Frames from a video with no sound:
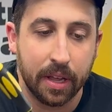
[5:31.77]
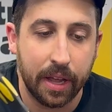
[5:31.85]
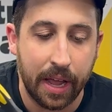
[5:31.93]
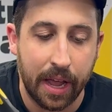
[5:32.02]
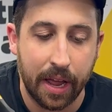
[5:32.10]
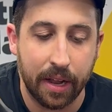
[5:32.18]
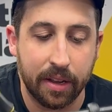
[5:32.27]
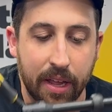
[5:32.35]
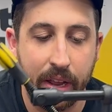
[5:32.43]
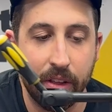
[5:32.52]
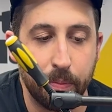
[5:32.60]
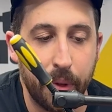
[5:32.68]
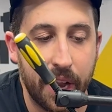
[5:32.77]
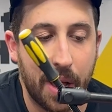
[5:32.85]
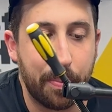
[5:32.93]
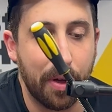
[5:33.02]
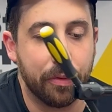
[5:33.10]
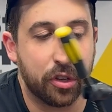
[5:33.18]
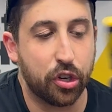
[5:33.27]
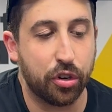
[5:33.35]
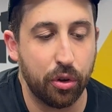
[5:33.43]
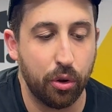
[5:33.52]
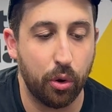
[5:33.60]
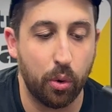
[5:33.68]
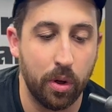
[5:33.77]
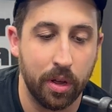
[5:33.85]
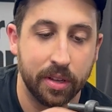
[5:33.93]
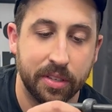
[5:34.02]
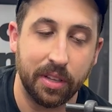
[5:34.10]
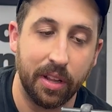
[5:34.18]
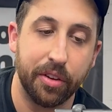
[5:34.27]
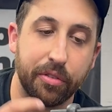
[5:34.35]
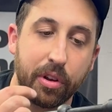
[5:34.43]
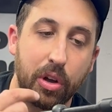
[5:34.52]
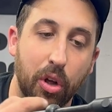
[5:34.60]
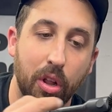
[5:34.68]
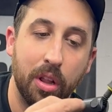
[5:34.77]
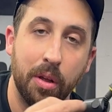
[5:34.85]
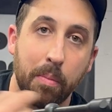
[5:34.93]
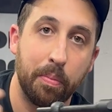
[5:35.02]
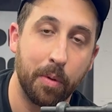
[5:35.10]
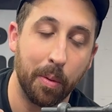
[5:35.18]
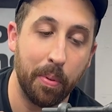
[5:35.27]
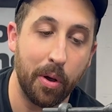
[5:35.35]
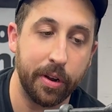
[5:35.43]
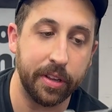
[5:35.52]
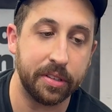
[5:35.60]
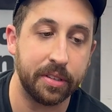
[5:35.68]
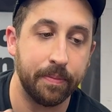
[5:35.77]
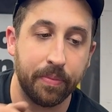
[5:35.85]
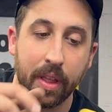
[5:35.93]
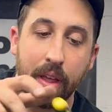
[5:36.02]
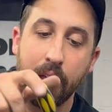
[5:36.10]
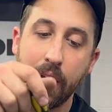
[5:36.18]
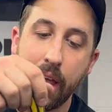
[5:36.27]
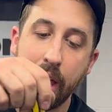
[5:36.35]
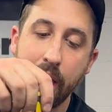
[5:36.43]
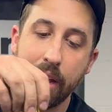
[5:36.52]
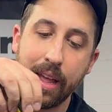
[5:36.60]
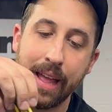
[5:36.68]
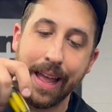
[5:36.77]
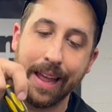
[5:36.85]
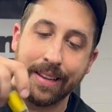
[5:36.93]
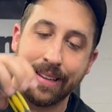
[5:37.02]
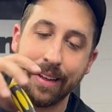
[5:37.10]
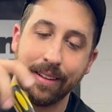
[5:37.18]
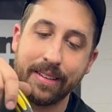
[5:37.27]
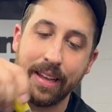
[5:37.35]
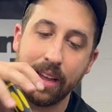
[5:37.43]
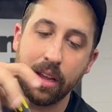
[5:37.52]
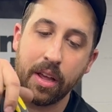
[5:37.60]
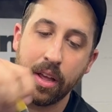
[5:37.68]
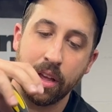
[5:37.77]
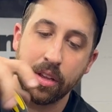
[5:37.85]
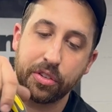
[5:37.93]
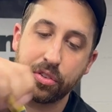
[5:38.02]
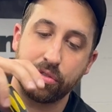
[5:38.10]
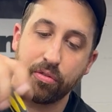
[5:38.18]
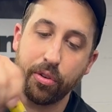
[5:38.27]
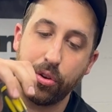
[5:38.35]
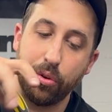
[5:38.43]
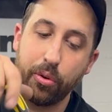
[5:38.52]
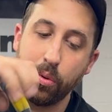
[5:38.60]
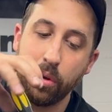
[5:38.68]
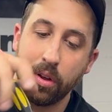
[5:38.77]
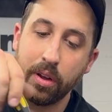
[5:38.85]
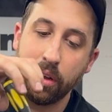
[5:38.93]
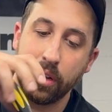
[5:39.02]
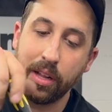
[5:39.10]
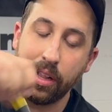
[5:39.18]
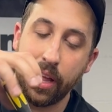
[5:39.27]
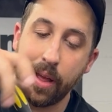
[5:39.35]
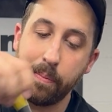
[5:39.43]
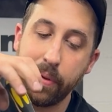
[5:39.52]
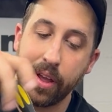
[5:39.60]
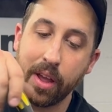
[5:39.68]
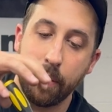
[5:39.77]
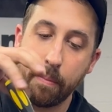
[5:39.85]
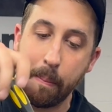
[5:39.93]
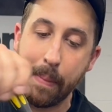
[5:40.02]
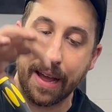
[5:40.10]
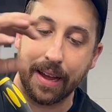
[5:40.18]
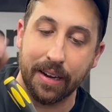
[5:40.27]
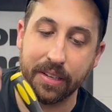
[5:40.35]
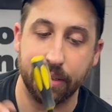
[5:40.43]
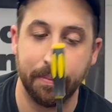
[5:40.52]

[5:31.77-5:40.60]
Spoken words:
and it is made up of two cylindrical components and a tilting screw clamping mechanism.